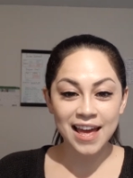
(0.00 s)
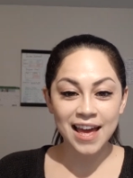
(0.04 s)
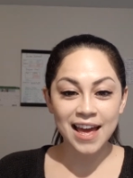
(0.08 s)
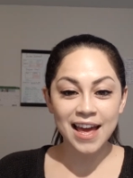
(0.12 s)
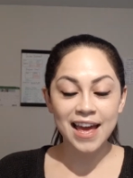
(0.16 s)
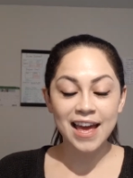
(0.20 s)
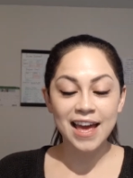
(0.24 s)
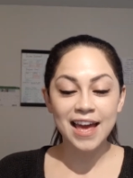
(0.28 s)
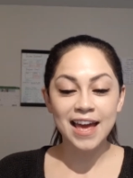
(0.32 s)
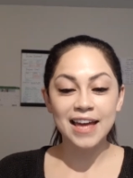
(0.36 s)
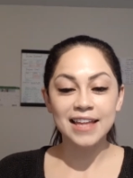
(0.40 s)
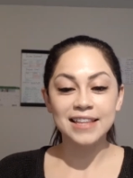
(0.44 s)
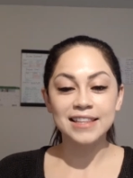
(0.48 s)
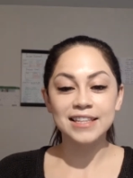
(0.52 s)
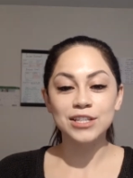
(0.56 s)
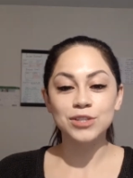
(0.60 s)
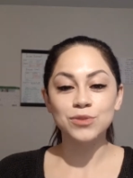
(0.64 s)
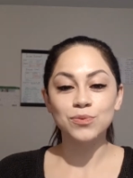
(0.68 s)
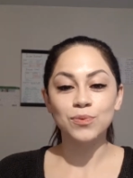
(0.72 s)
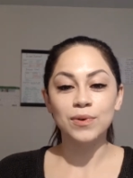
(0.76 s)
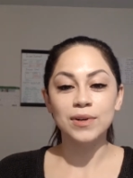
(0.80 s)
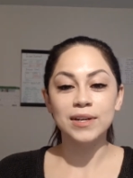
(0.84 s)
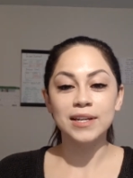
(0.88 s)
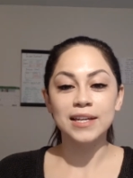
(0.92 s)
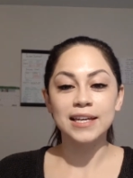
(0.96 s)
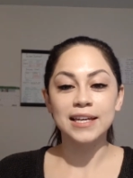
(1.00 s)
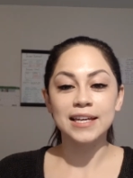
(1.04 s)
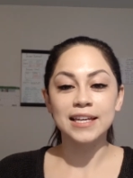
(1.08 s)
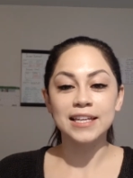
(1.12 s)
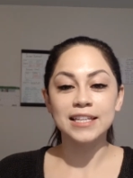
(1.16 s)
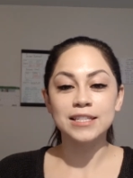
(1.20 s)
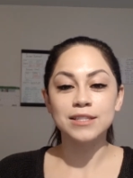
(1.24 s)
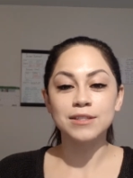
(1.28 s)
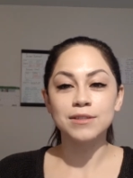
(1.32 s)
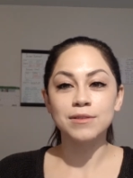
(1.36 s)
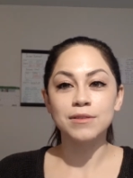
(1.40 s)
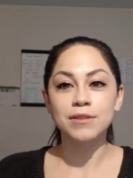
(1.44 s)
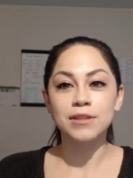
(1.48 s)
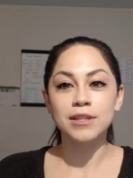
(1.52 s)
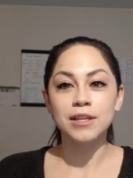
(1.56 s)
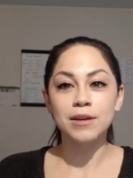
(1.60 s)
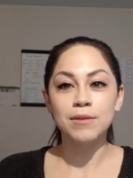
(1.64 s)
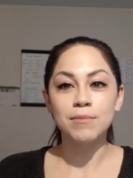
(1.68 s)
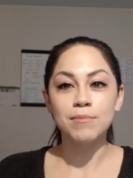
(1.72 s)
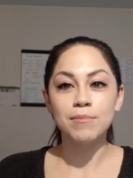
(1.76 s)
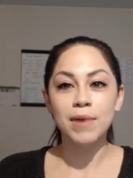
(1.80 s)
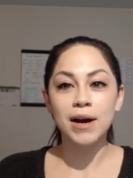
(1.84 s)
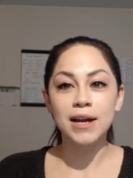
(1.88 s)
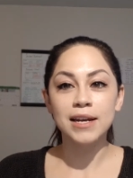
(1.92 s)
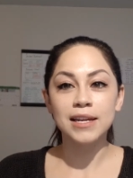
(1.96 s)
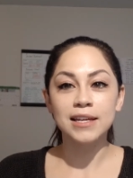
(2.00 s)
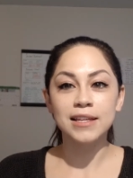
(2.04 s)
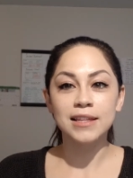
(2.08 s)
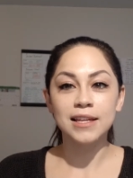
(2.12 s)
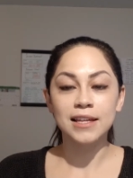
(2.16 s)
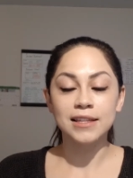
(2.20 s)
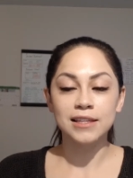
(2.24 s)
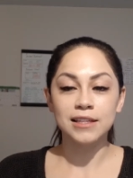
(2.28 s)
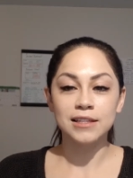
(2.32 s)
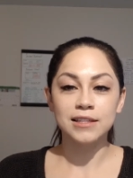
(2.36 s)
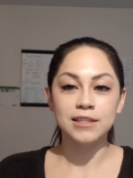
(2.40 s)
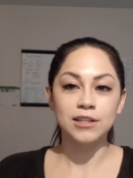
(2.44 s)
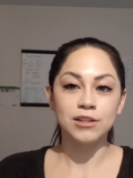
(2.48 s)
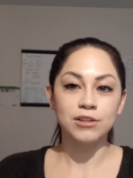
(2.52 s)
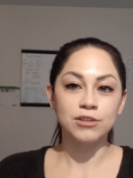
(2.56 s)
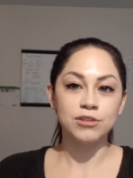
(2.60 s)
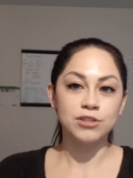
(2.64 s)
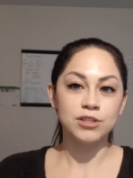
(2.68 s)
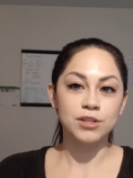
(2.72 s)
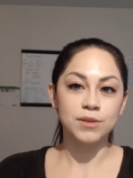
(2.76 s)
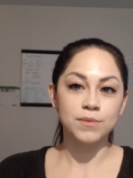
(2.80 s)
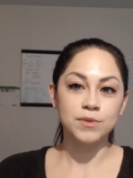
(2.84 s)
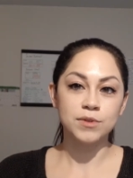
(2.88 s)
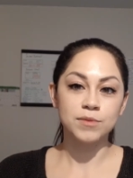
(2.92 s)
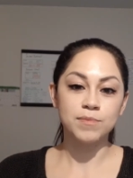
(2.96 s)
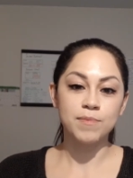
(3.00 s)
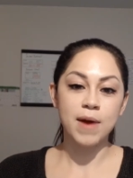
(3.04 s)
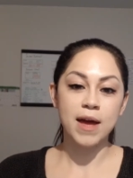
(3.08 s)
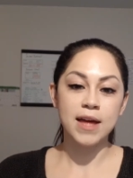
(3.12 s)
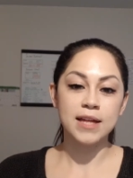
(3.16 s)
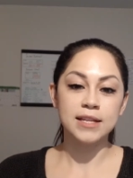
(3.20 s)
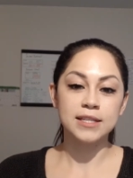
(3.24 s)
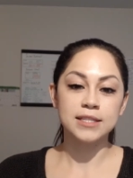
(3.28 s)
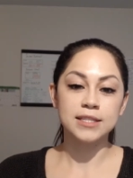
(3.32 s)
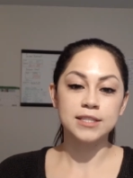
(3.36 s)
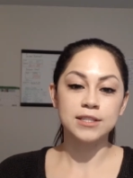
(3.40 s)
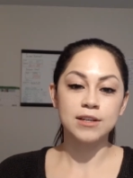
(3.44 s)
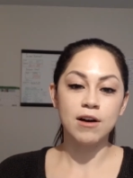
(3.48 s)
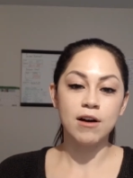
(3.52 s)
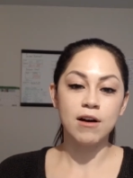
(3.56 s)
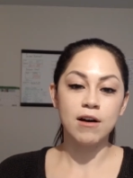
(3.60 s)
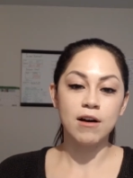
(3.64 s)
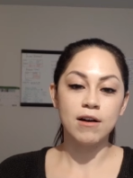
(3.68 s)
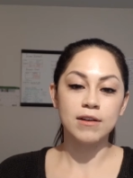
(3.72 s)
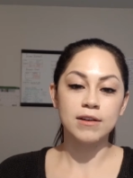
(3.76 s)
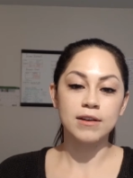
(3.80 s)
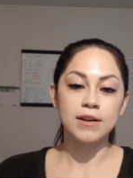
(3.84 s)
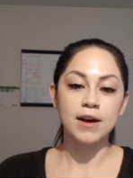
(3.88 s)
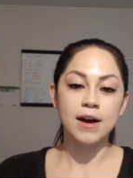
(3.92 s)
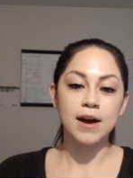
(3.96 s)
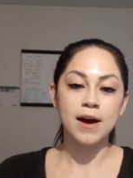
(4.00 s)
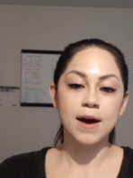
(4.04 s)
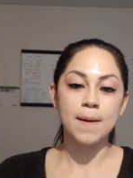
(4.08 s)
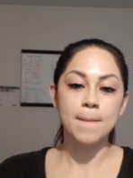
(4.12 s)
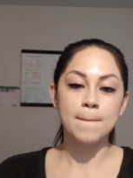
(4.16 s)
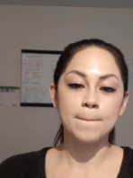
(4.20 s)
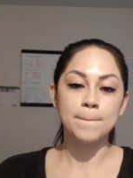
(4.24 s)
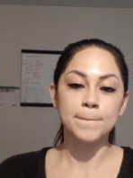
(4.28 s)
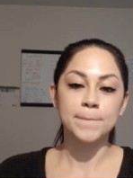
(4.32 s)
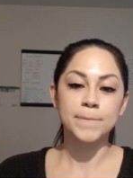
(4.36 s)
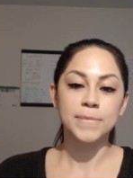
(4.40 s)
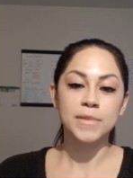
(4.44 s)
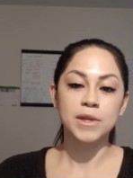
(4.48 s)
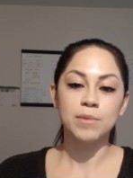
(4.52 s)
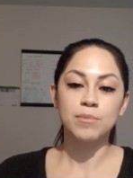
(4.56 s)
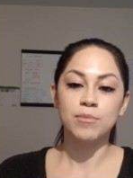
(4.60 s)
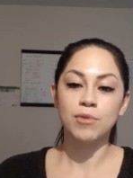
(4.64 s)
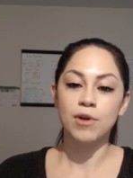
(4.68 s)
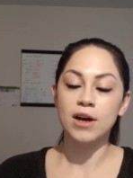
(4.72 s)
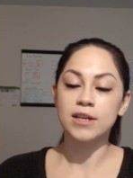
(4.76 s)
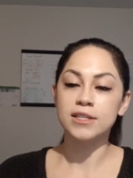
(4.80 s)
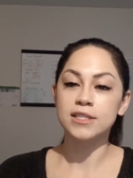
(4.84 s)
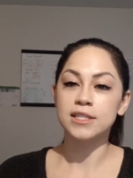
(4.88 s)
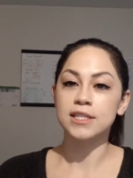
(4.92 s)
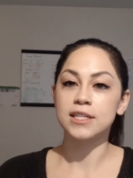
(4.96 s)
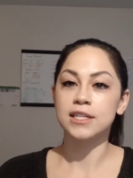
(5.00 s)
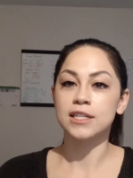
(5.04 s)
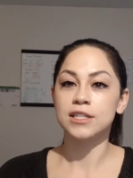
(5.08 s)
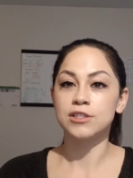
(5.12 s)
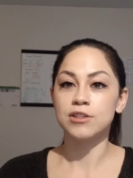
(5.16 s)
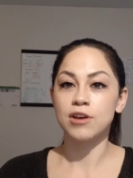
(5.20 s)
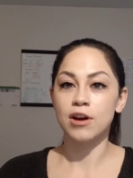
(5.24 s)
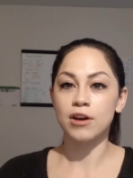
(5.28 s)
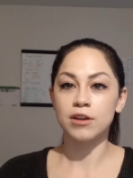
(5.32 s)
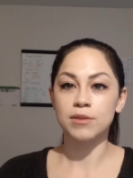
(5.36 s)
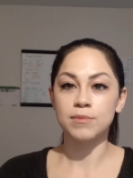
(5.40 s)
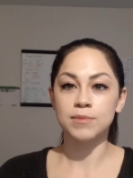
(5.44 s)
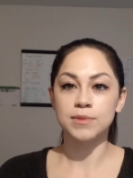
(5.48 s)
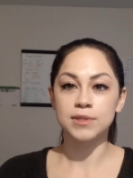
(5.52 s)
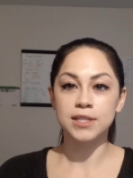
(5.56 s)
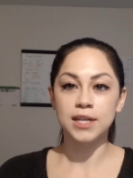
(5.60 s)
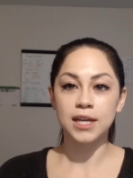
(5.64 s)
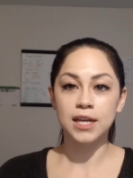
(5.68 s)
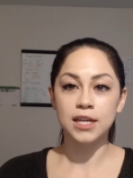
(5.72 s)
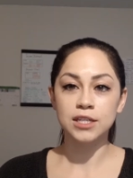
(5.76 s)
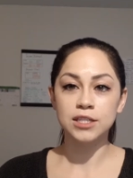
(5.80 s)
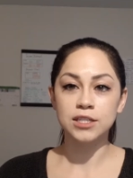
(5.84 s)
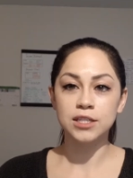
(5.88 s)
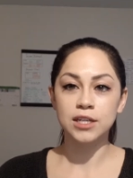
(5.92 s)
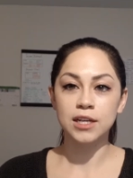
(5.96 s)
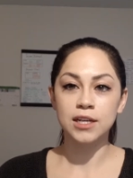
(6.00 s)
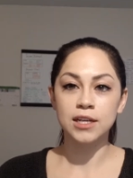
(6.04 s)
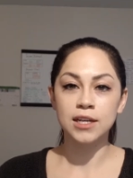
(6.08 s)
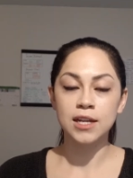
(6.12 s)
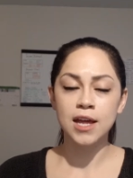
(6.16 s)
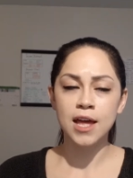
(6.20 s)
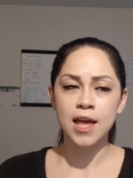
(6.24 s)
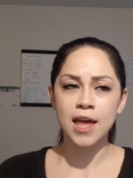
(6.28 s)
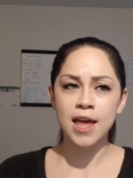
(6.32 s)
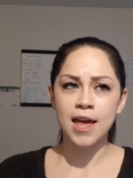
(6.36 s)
and this one is the money that the dealership spends on um, processing and documentation.